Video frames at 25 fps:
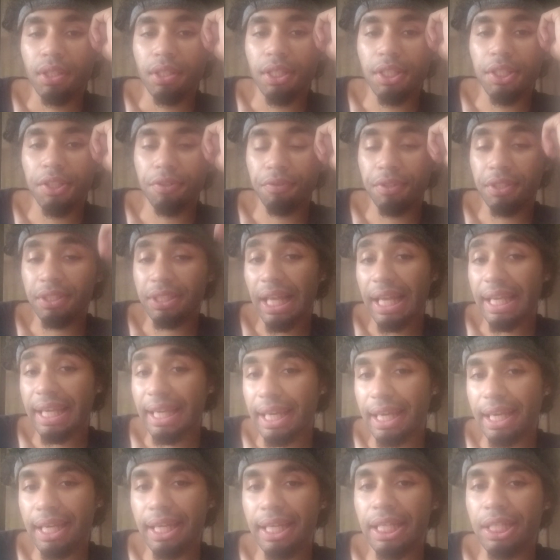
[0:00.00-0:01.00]
And the reason I
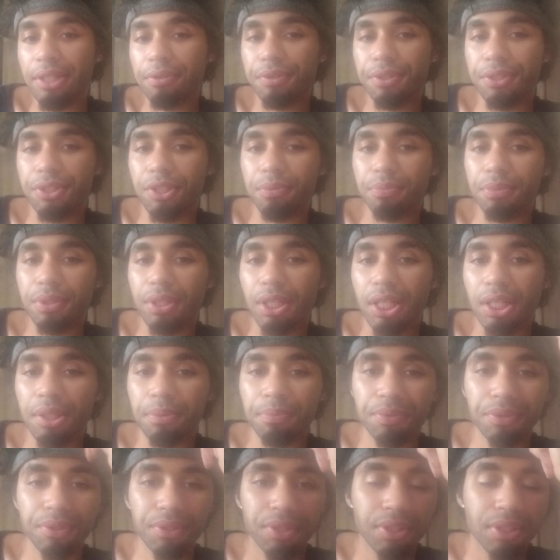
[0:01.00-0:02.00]
get angry
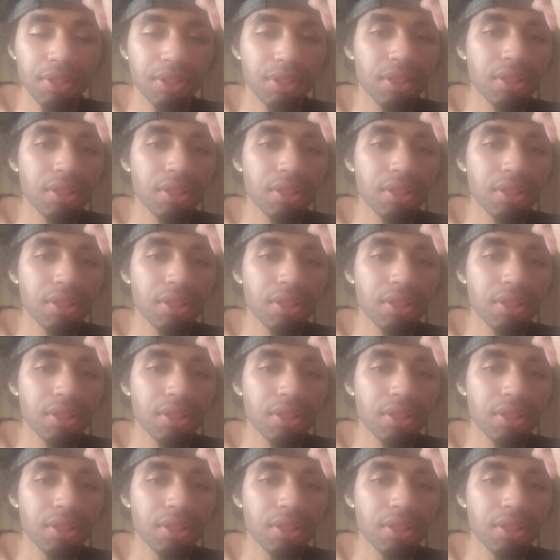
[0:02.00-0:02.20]
sometimes,